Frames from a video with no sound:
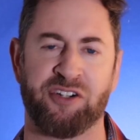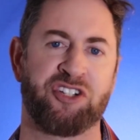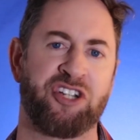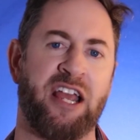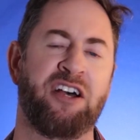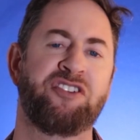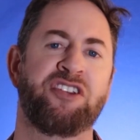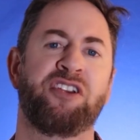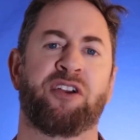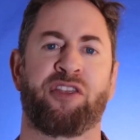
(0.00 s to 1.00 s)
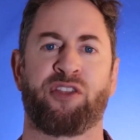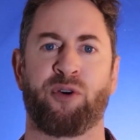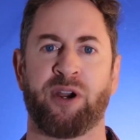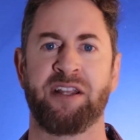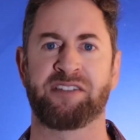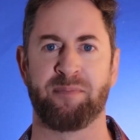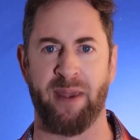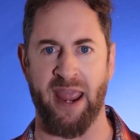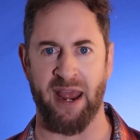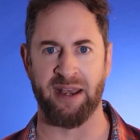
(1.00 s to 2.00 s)
they're challenging your authority as a
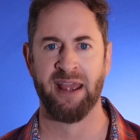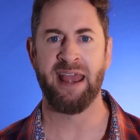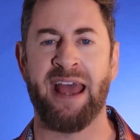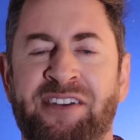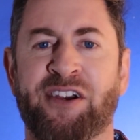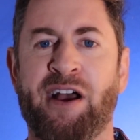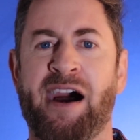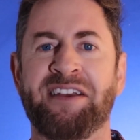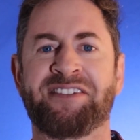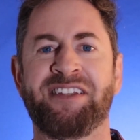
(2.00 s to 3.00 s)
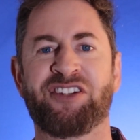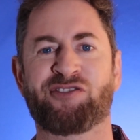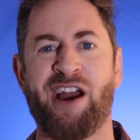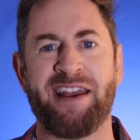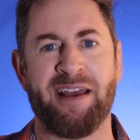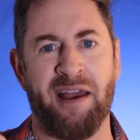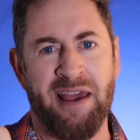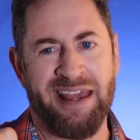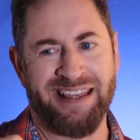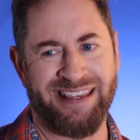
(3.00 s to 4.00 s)
man, and they're constantly trying to
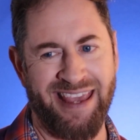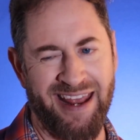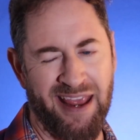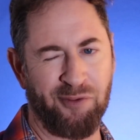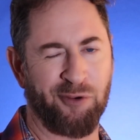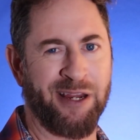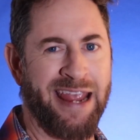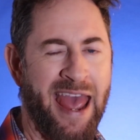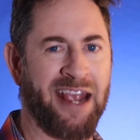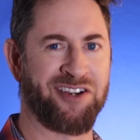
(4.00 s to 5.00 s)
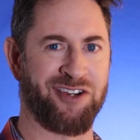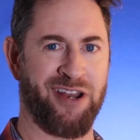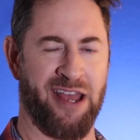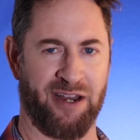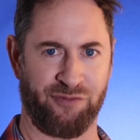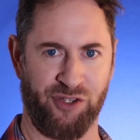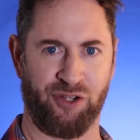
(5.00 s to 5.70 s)
get a reaction out of